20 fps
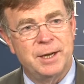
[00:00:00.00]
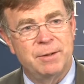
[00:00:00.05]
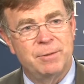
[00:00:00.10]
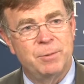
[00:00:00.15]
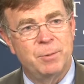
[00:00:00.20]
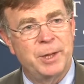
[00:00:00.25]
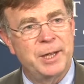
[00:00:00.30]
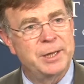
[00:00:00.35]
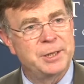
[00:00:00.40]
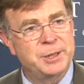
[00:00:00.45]
of it.
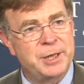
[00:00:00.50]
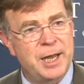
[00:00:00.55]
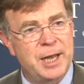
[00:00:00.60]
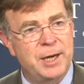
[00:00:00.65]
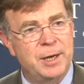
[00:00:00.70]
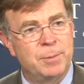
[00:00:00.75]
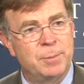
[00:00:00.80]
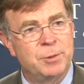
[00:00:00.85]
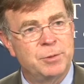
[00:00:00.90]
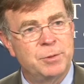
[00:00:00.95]
We had
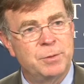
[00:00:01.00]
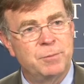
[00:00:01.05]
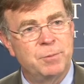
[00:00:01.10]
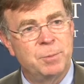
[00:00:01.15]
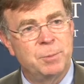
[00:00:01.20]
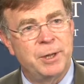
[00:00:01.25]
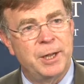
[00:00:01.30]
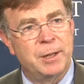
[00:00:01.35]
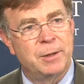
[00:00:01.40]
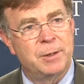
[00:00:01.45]
Chad Emerson
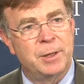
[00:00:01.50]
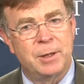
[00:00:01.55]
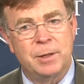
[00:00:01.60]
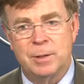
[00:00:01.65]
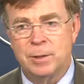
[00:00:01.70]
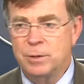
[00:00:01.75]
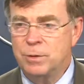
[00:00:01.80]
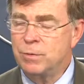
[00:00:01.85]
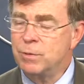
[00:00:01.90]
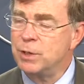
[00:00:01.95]
from Downtown
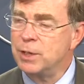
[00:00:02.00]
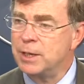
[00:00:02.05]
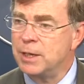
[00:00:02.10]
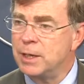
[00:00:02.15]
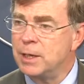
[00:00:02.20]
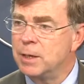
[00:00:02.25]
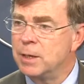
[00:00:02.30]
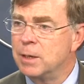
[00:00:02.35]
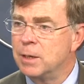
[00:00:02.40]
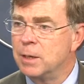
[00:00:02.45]
Huntsville
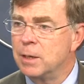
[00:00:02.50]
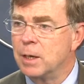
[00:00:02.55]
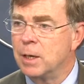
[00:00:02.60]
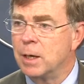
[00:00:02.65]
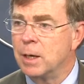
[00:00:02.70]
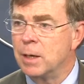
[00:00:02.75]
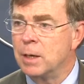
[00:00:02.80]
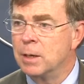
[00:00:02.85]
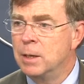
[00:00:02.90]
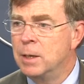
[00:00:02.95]
Inc.
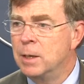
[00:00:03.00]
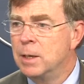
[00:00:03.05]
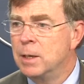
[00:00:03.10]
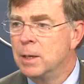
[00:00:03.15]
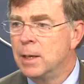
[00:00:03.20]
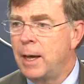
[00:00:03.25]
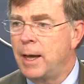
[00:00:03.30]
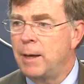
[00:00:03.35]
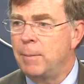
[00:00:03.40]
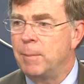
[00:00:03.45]

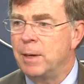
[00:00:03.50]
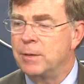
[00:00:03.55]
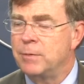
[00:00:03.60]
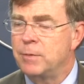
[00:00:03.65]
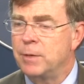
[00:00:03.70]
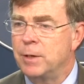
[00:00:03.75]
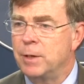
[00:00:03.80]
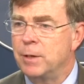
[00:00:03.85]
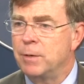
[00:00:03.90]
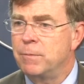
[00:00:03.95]
Had
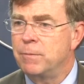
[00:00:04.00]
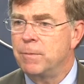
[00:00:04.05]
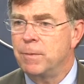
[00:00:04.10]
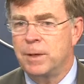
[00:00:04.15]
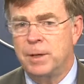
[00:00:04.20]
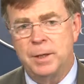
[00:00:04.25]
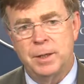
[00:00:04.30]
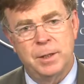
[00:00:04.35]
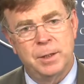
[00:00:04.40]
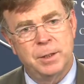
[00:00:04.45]
myself
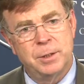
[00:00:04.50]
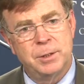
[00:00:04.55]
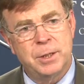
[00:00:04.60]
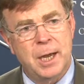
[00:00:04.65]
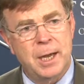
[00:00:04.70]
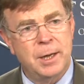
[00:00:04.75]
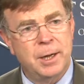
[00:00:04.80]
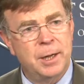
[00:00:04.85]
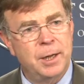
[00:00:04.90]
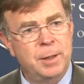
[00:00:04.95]
and
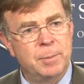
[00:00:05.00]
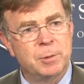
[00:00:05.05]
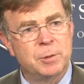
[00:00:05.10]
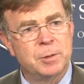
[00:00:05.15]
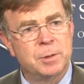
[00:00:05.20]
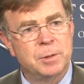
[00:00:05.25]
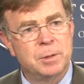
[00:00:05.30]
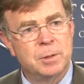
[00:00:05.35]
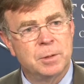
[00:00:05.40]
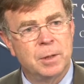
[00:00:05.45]
John
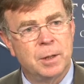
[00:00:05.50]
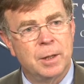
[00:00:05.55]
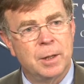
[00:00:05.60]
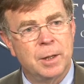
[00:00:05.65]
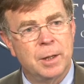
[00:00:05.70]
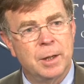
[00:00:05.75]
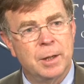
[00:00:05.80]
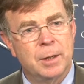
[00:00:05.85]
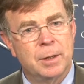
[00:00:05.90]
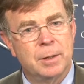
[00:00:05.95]
Hamilton.
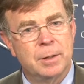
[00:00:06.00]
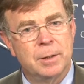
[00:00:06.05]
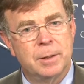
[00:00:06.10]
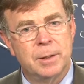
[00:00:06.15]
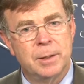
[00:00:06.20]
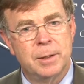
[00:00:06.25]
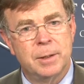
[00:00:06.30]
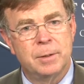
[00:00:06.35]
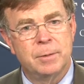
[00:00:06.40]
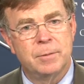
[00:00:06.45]

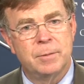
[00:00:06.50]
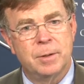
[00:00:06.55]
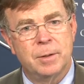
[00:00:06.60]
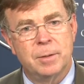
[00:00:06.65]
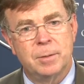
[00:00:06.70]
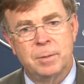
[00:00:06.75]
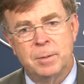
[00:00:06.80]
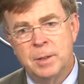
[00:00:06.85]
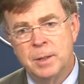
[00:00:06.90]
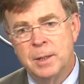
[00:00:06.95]
And
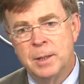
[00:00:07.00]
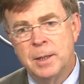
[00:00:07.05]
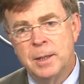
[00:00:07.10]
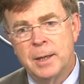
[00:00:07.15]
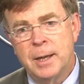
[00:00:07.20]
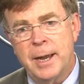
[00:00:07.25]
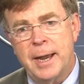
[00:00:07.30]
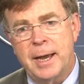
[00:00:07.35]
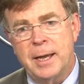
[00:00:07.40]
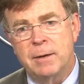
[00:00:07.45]
so
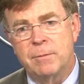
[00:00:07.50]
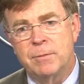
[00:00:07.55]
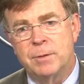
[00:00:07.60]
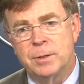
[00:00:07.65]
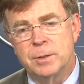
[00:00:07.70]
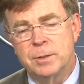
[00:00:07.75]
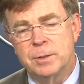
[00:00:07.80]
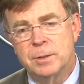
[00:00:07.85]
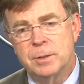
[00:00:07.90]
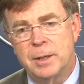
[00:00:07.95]
out of
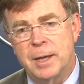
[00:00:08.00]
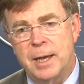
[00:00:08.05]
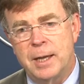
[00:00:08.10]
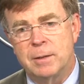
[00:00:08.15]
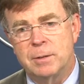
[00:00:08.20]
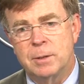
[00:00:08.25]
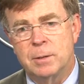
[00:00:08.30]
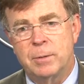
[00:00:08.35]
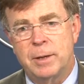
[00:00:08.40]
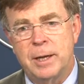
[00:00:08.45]

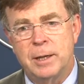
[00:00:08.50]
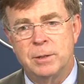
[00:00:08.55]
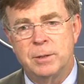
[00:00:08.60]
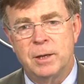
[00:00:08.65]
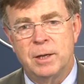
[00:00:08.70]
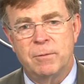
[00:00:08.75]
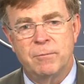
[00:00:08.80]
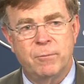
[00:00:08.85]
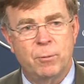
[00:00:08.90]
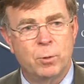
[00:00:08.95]
the crowd,
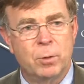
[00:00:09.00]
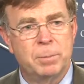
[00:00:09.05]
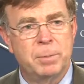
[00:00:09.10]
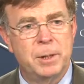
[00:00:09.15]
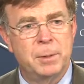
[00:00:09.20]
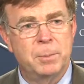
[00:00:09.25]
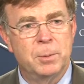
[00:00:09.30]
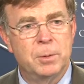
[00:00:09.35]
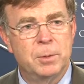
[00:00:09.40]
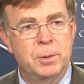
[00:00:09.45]
you had four
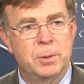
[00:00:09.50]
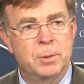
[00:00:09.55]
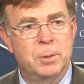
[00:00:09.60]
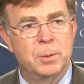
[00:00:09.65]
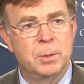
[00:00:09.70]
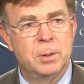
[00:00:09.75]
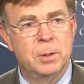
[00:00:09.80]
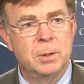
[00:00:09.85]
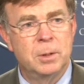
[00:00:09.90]
people who